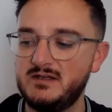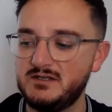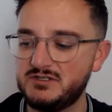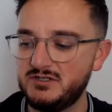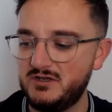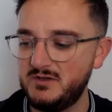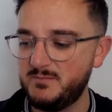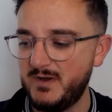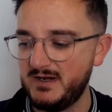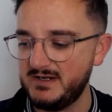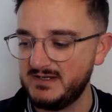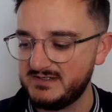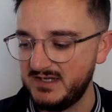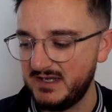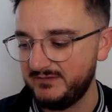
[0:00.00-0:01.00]
Enjoy
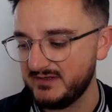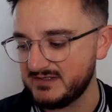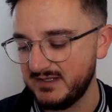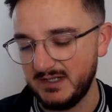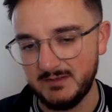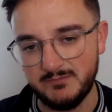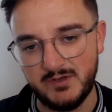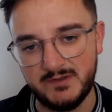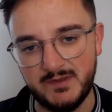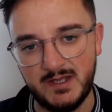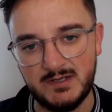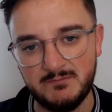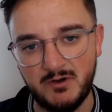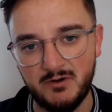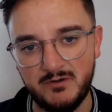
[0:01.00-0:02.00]
Paddy's Day if you're celebrating that
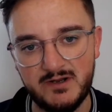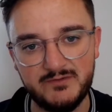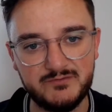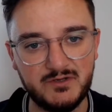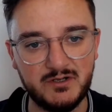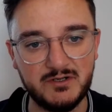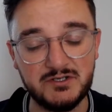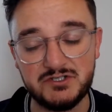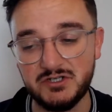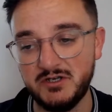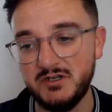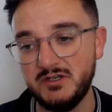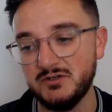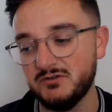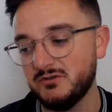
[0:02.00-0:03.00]
tomorrow. If not, enjoy
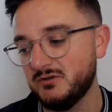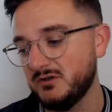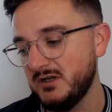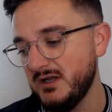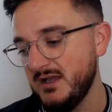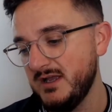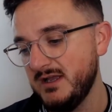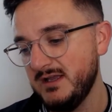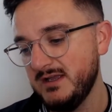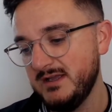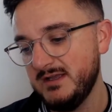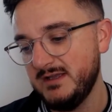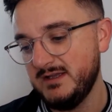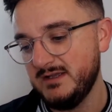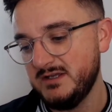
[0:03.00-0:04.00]
your
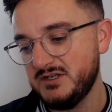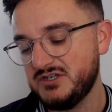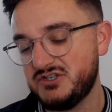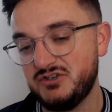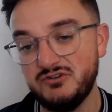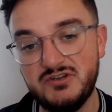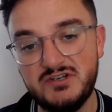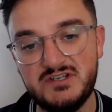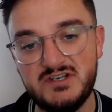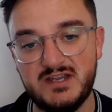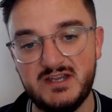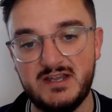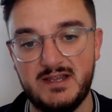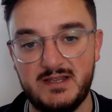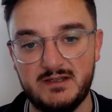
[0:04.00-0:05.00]

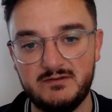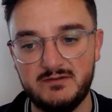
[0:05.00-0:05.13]
Sunday.